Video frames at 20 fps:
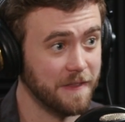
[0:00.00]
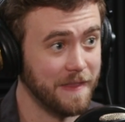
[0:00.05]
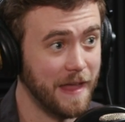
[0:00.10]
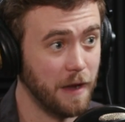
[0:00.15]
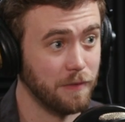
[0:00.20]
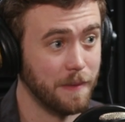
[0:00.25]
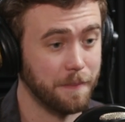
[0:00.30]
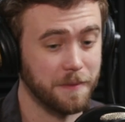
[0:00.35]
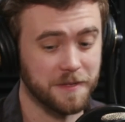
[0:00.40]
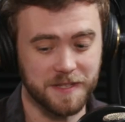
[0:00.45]
and
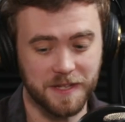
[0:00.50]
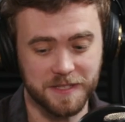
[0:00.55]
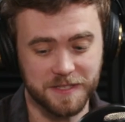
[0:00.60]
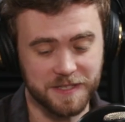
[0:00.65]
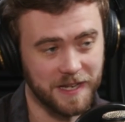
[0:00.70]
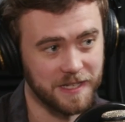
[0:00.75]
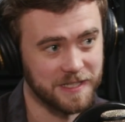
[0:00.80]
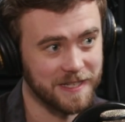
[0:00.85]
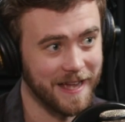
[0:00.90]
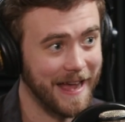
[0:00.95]
that represents
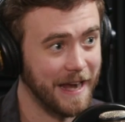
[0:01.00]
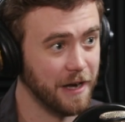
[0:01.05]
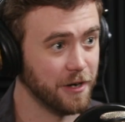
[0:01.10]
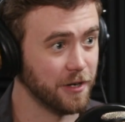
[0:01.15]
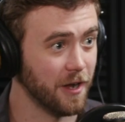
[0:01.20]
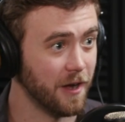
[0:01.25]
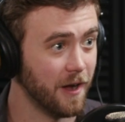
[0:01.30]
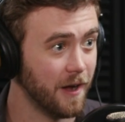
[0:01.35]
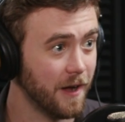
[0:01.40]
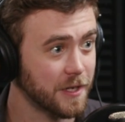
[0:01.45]
the entire
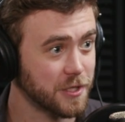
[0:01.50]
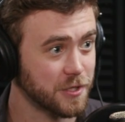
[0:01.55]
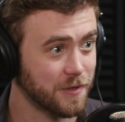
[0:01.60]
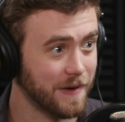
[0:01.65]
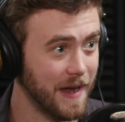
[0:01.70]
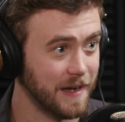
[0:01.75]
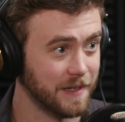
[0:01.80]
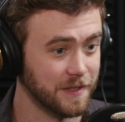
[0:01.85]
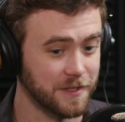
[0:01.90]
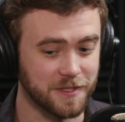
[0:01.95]

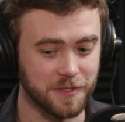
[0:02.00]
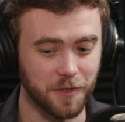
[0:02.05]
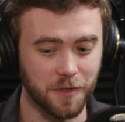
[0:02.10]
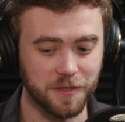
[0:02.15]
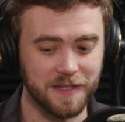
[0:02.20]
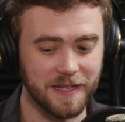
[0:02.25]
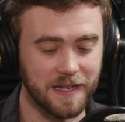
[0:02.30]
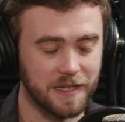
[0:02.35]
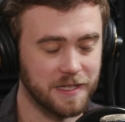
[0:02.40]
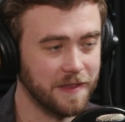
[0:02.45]
contract
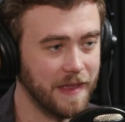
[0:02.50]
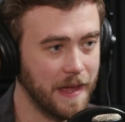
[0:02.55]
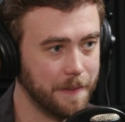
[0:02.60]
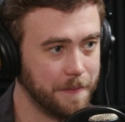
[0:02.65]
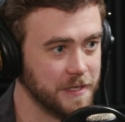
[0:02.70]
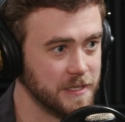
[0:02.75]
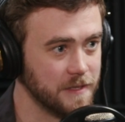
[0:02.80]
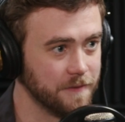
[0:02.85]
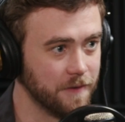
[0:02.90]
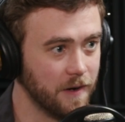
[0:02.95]
associated to that
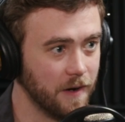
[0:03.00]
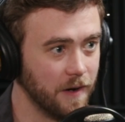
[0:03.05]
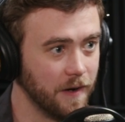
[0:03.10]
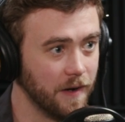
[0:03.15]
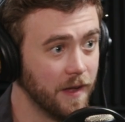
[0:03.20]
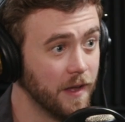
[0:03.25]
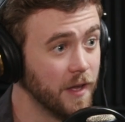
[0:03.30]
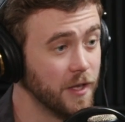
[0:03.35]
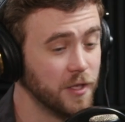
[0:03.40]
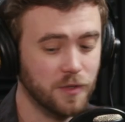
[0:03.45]
piece of art.